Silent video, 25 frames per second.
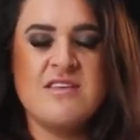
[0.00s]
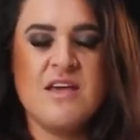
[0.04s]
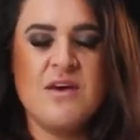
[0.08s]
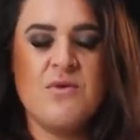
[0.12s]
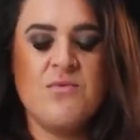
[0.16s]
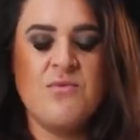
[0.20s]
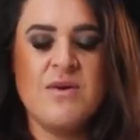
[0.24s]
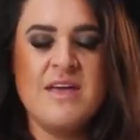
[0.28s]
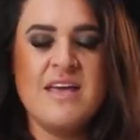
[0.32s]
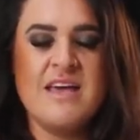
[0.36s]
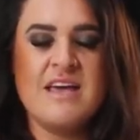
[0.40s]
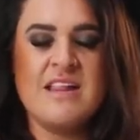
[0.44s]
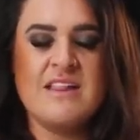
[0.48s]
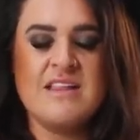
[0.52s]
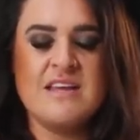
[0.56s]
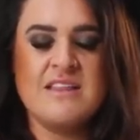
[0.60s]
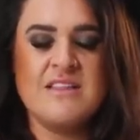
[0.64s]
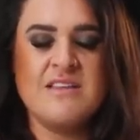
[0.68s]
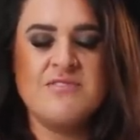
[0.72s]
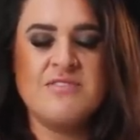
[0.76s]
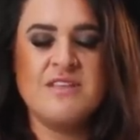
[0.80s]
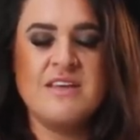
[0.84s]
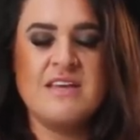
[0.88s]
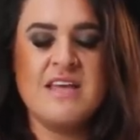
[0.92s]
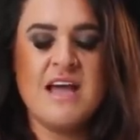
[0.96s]
that we
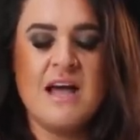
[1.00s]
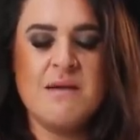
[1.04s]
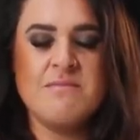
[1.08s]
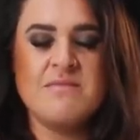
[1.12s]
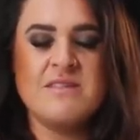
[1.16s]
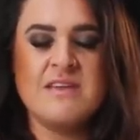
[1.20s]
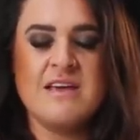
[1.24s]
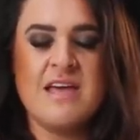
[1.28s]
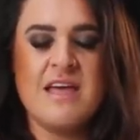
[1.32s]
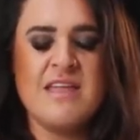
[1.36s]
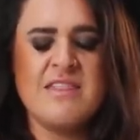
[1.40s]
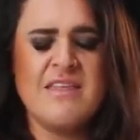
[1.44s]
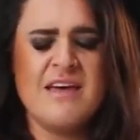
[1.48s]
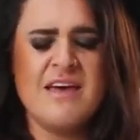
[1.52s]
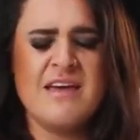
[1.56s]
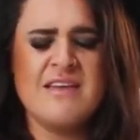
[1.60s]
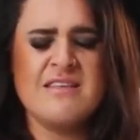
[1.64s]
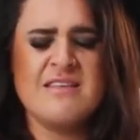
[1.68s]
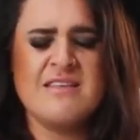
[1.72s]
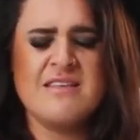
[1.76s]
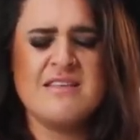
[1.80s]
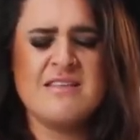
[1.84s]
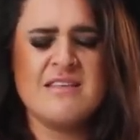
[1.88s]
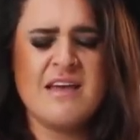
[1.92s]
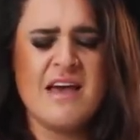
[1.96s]
collectively come together
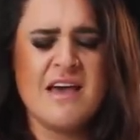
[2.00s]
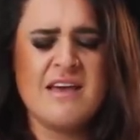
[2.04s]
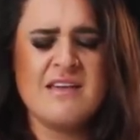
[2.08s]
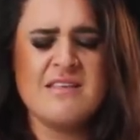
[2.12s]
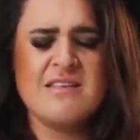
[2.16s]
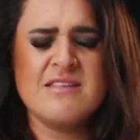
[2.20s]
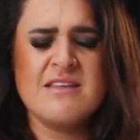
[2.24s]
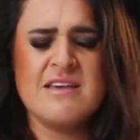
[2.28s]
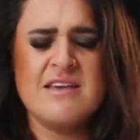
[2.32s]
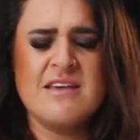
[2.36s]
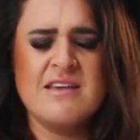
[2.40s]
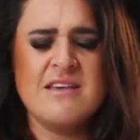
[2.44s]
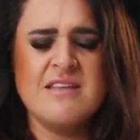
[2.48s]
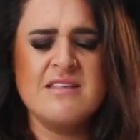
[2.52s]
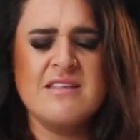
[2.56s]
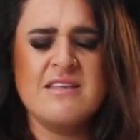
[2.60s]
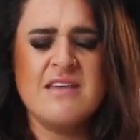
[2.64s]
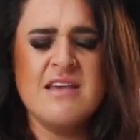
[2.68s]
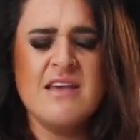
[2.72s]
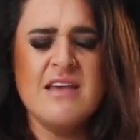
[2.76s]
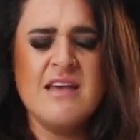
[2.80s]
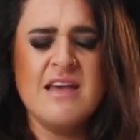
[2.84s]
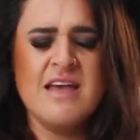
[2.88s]
as star seeds,